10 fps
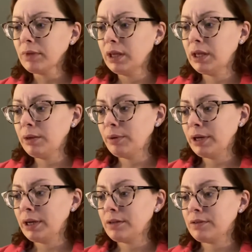
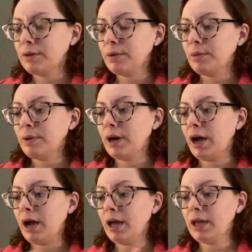Anyway, so
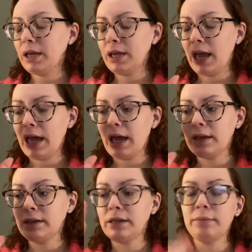I add
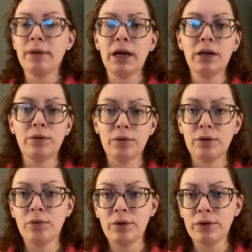in my
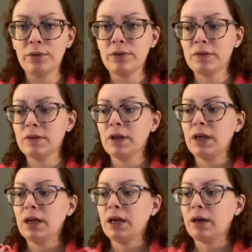own oils,
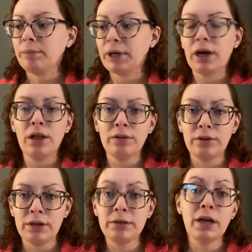my
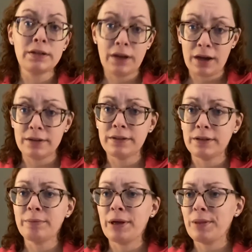coloring,
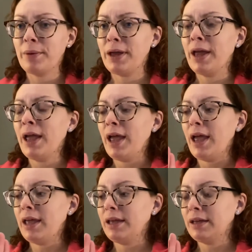non-toxic by the way,
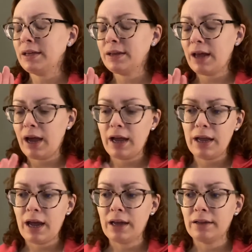and I
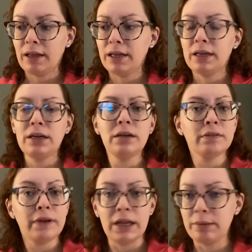add like
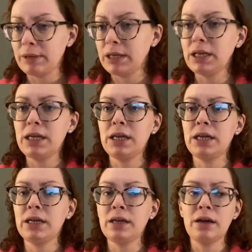vitamin
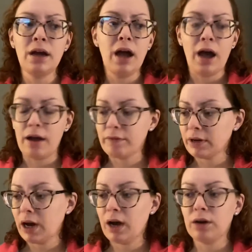E,
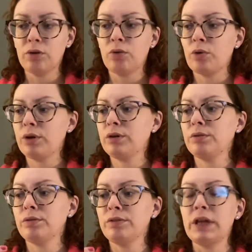avocado
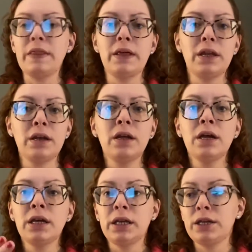oils, and then
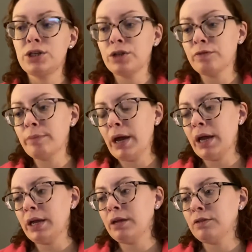each of
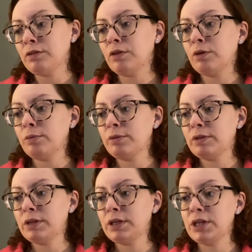my
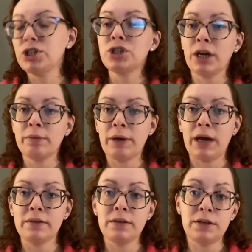soaps, each type
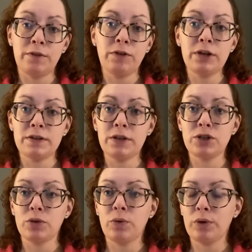has a different
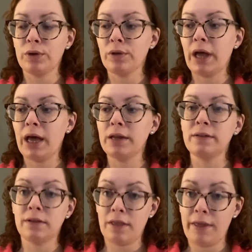essential oil added
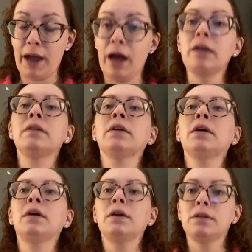to that
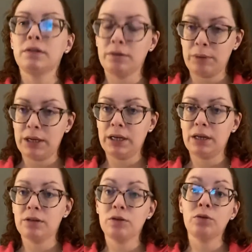to make
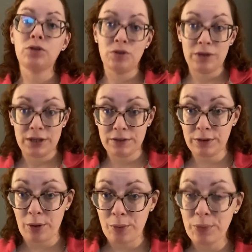it its own unique
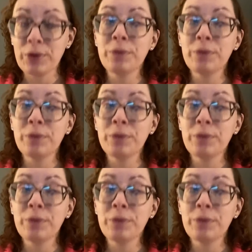soap.